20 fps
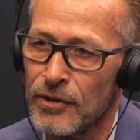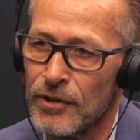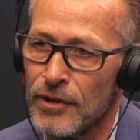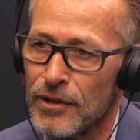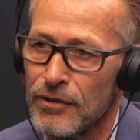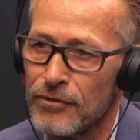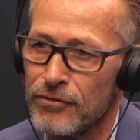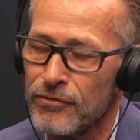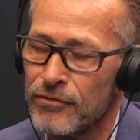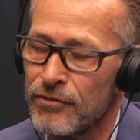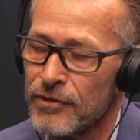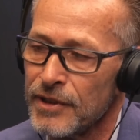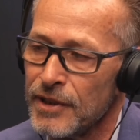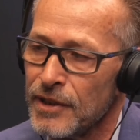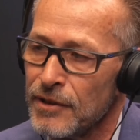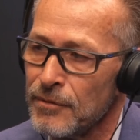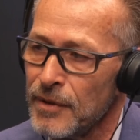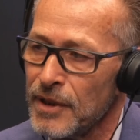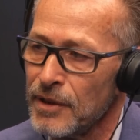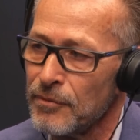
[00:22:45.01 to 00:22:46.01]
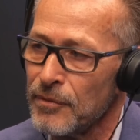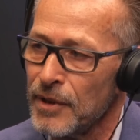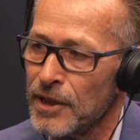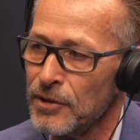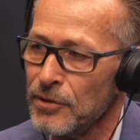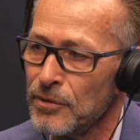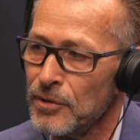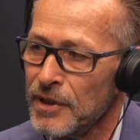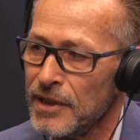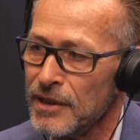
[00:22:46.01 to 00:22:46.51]
of you know when when
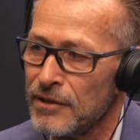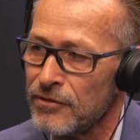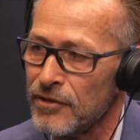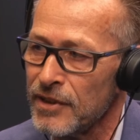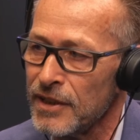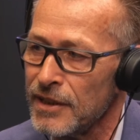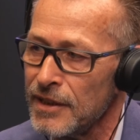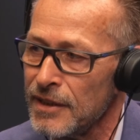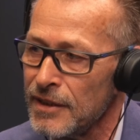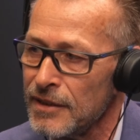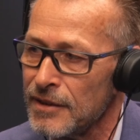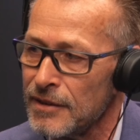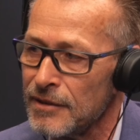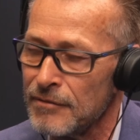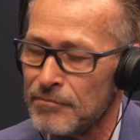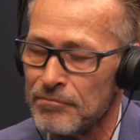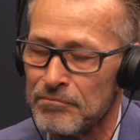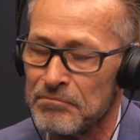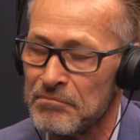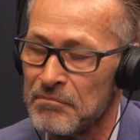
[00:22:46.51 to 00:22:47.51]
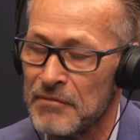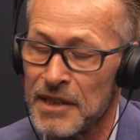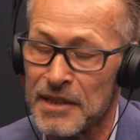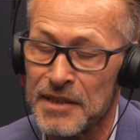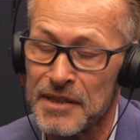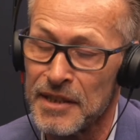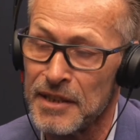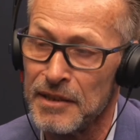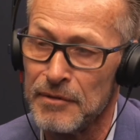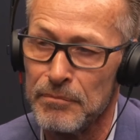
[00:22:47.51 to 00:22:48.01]
you live in
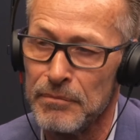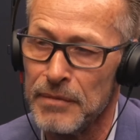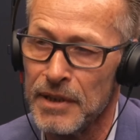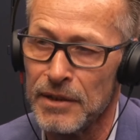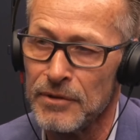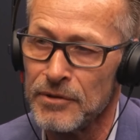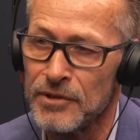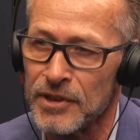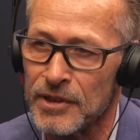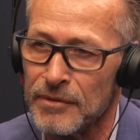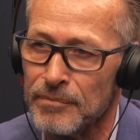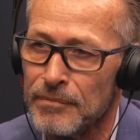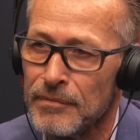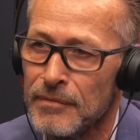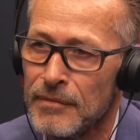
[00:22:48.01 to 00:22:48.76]
let's say Belgium,